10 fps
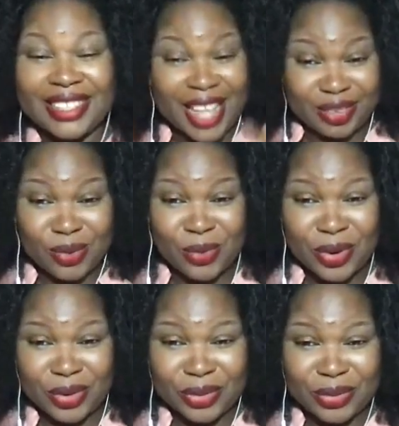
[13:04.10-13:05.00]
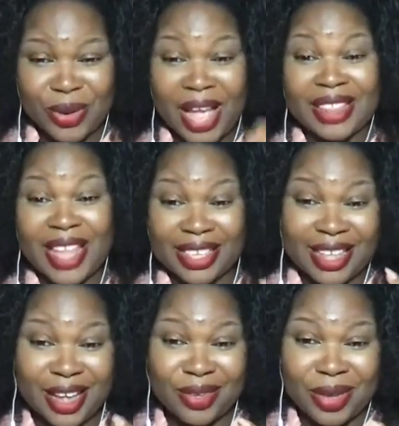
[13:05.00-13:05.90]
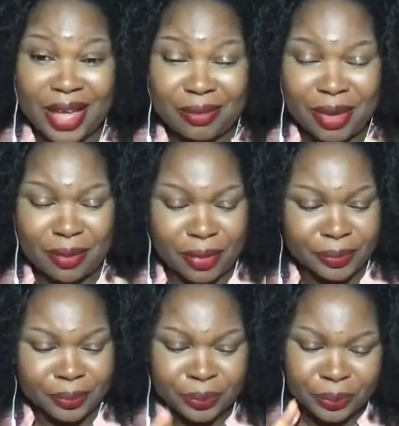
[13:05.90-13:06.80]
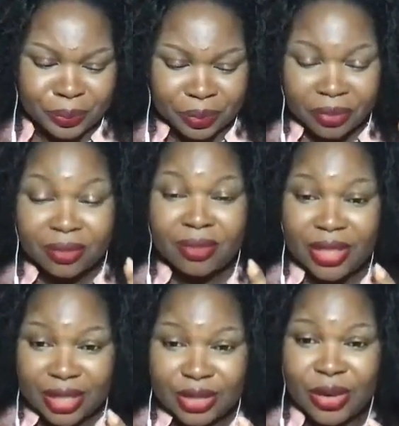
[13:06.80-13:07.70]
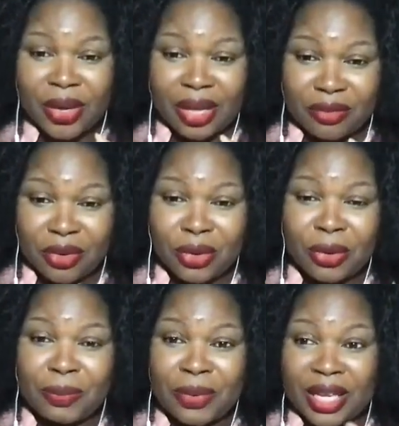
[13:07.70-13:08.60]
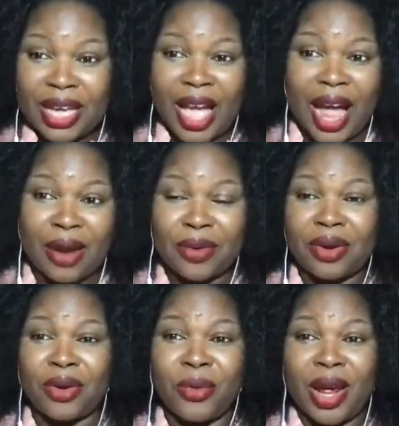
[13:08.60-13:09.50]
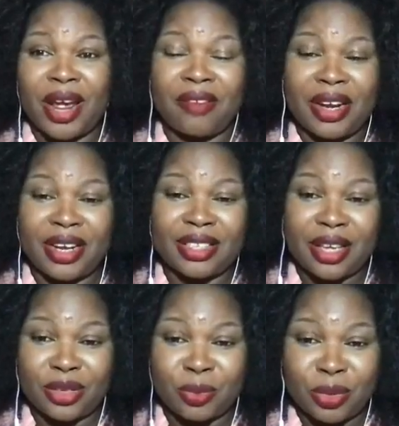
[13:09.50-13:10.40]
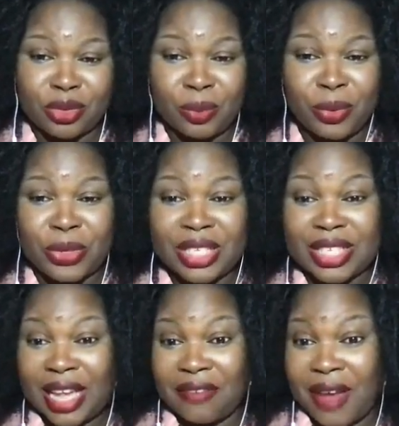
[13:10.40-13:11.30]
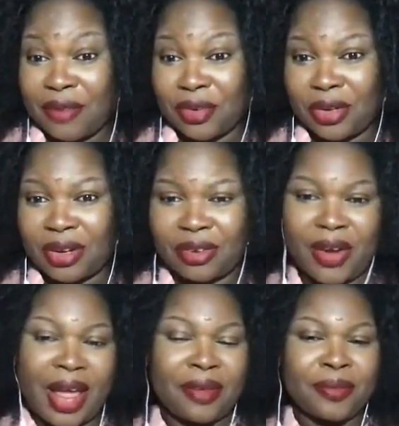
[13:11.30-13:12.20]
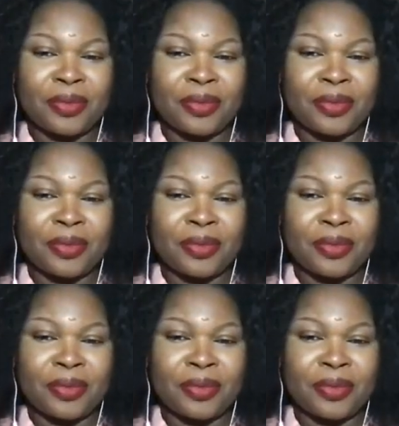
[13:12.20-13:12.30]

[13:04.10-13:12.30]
That's what we're going to do. And that's how you get people. So if your peak hour or whatever it is that you're supposed to post is like 5 o'clock, right?